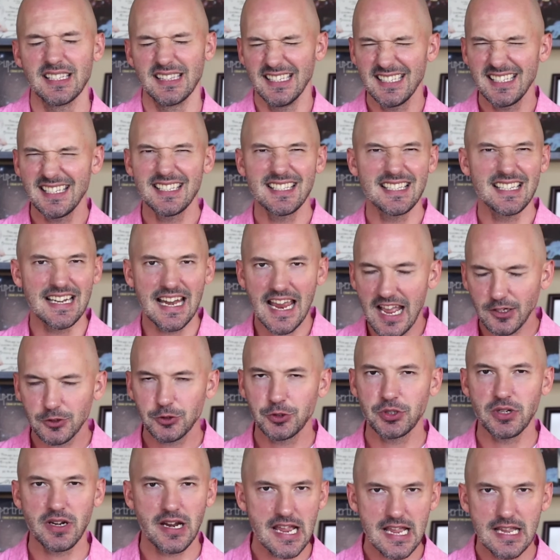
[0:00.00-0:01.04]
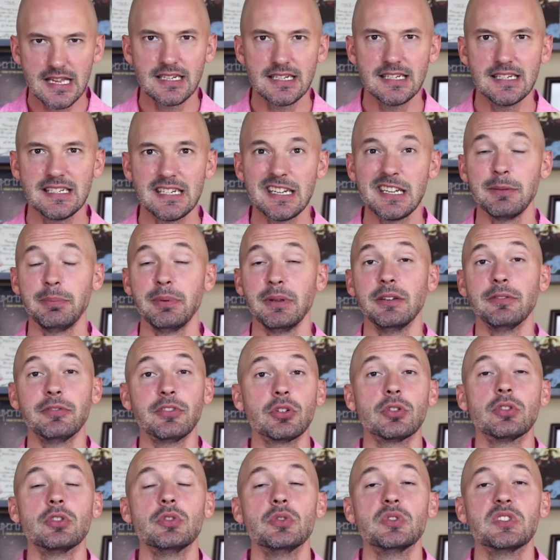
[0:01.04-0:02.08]
This is an extra handy tip if
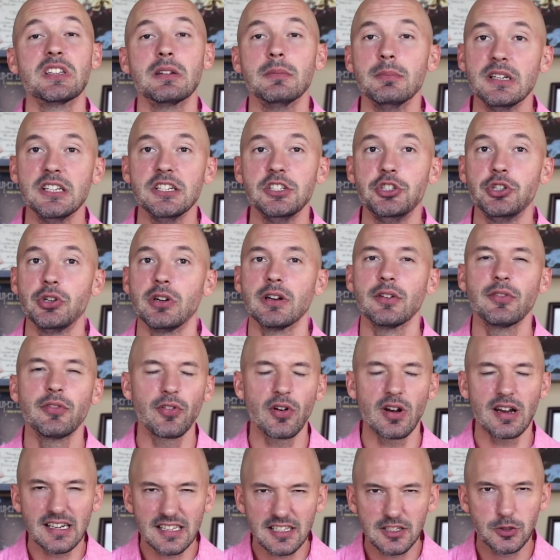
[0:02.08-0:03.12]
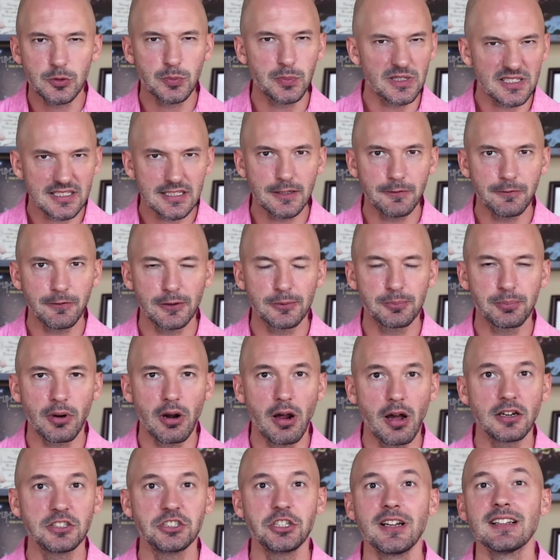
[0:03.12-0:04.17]
you're using Midjourney for any specific
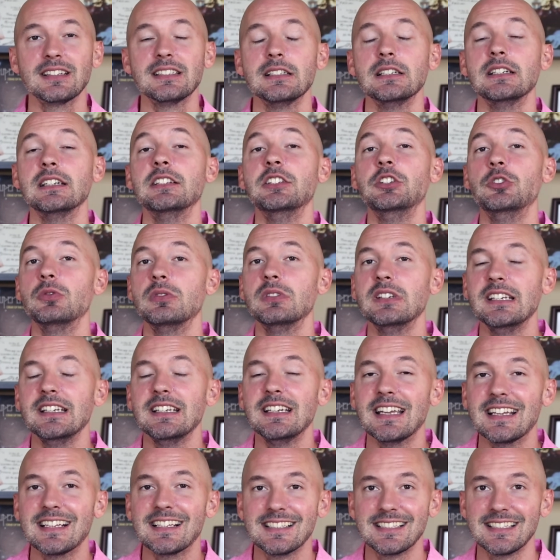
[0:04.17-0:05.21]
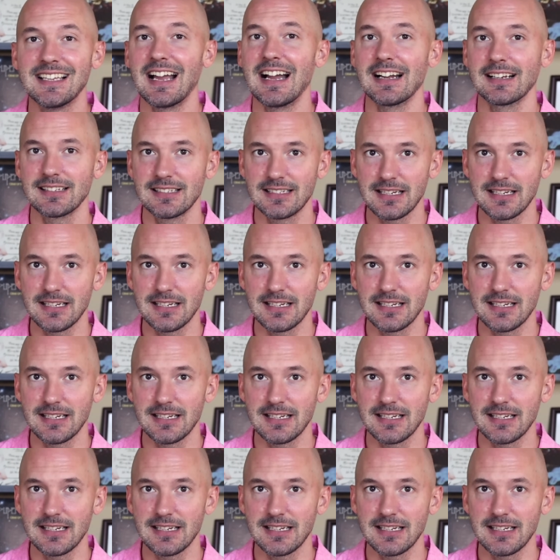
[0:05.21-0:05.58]
project and you need exact